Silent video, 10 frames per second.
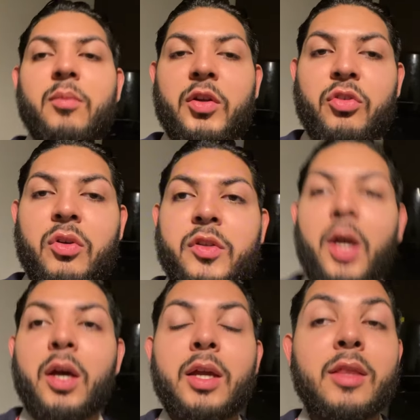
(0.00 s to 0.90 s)
my shirt and
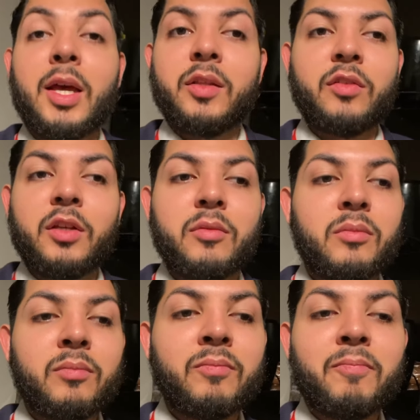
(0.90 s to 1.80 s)
tie, and that's it.
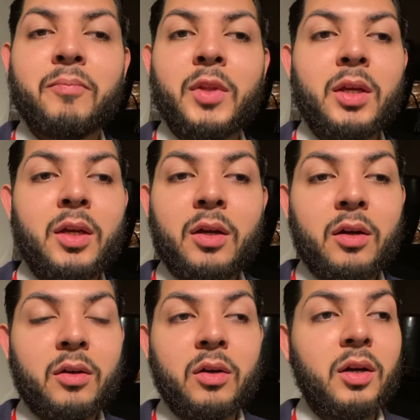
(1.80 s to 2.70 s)

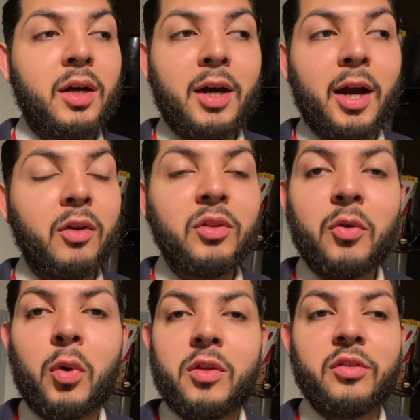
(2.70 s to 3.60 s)
Uh, I only
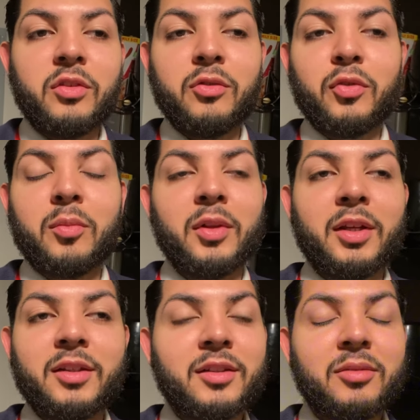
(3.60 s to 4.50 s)
wear this uniform
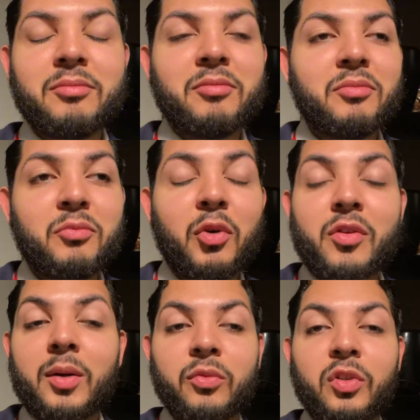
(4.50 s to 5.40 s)
like
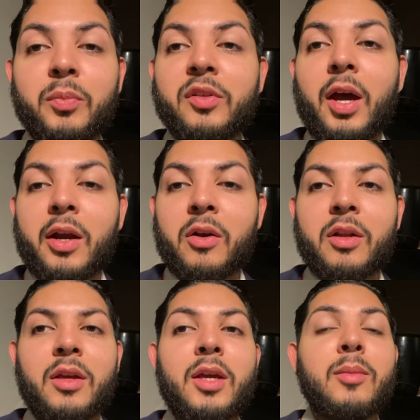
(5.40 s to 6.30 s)
whether I'm super
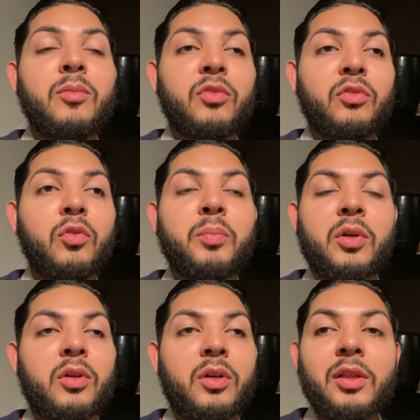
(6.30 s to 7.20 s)
tired,
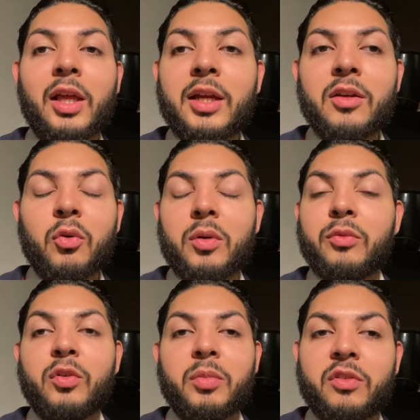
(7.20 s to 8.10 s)
super late, or I'm
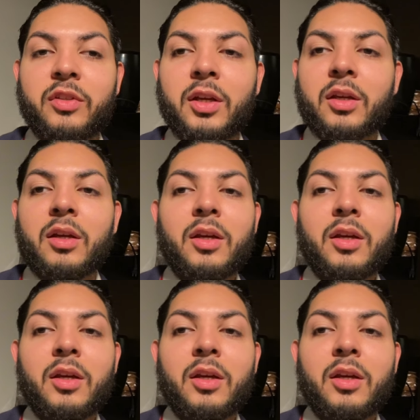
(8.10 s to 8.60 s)
super sick.